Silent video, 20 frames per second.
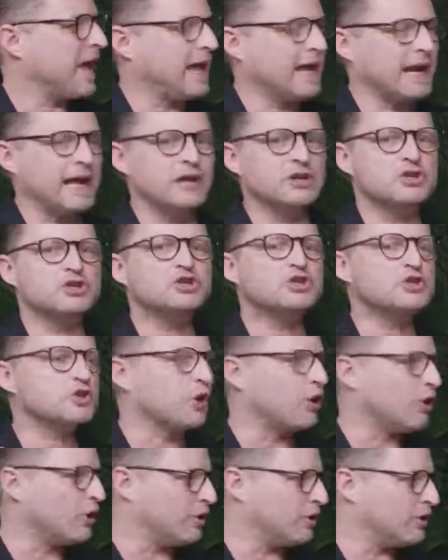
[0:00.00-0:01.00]
and I
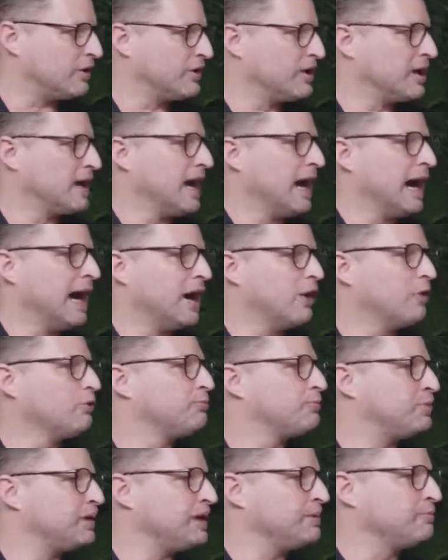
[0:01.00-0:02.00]
saw
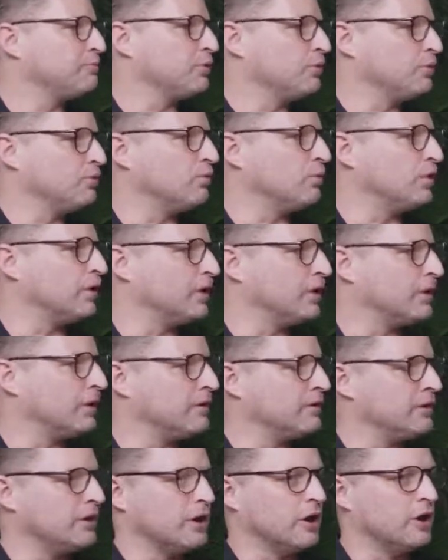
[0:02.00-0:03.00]
how people
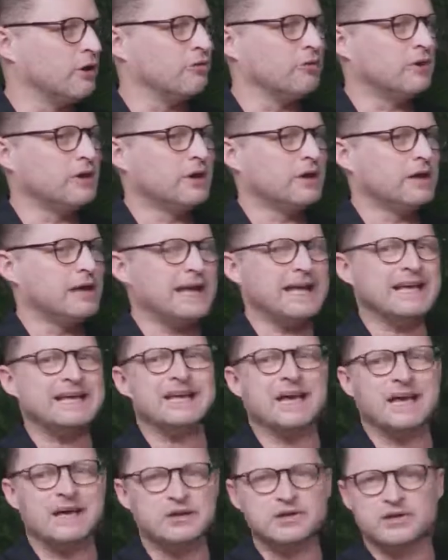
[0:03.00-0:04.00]
were, you know,
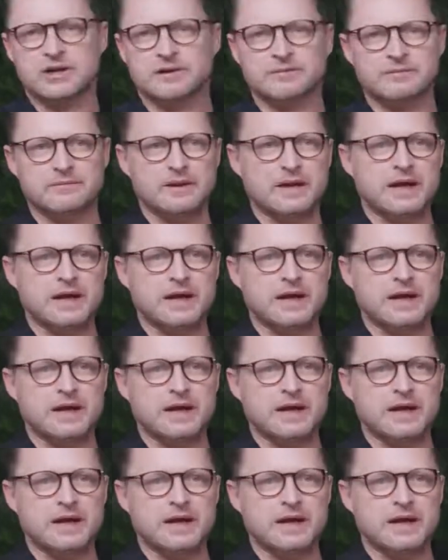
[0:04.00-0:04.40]
engaging.